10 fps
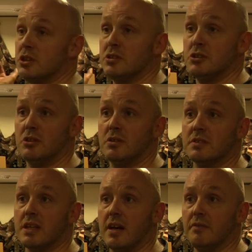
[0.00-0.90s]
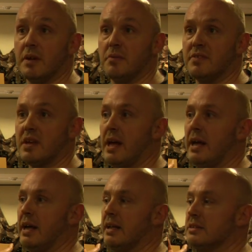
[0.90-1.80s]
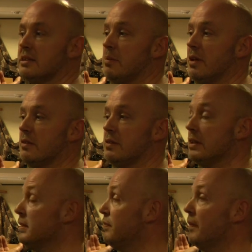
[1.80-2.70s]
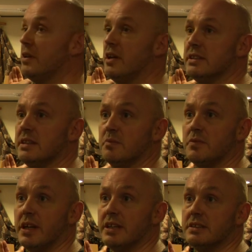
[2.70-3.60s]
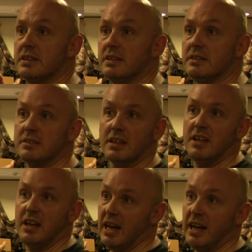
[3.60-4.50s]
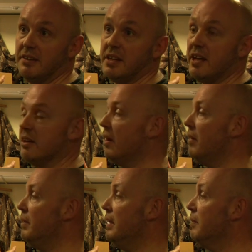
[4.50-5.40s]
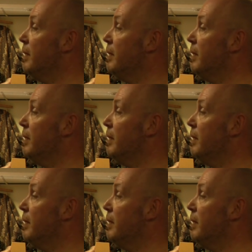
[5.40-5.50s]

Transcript: which the students love, and some of those are actually from the 1930s, and they go really